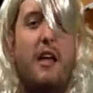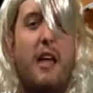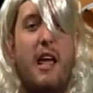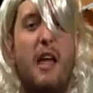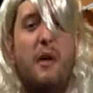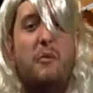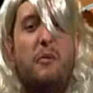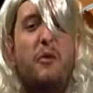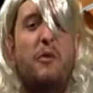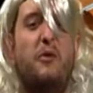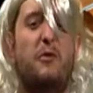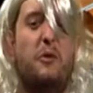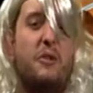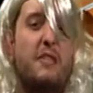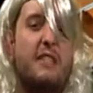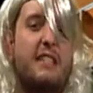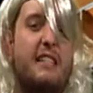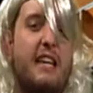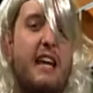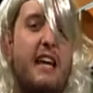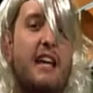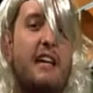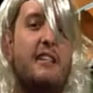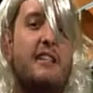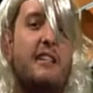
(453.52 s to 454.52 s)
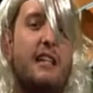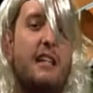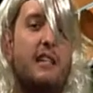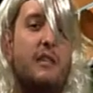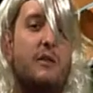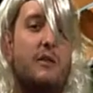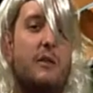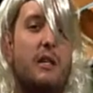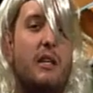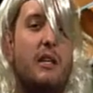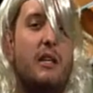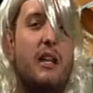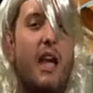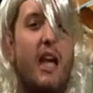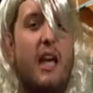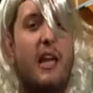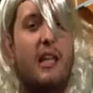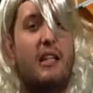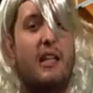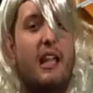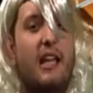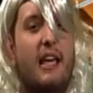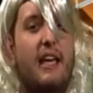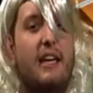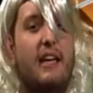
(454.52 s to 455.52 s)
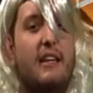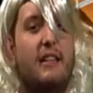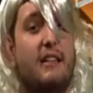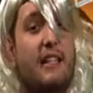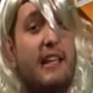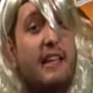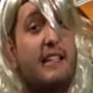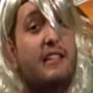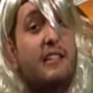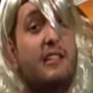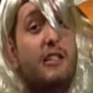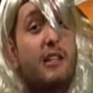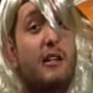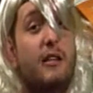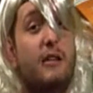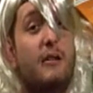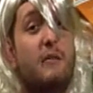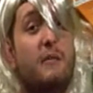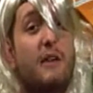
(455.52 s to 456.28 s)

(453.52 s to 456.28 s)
April Fool's Day is next week, and like last year,